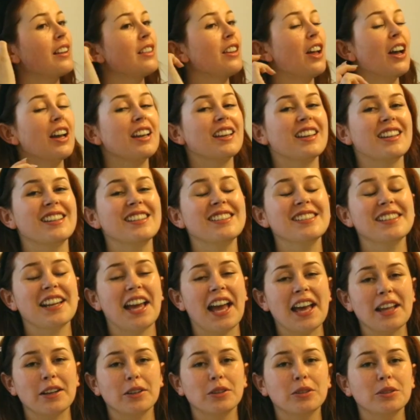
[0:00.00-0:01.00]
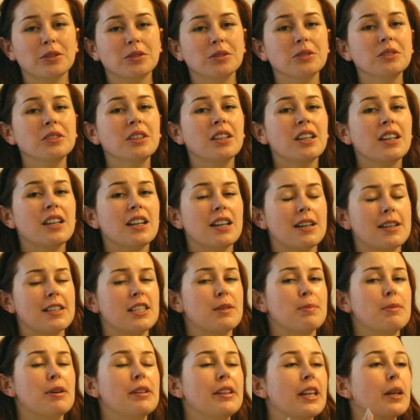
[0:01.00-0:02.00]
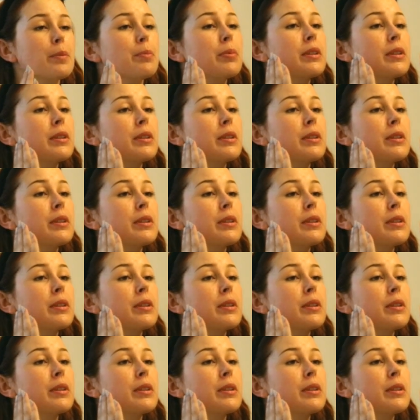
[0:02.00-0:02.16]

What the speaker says: like it at all. I smell like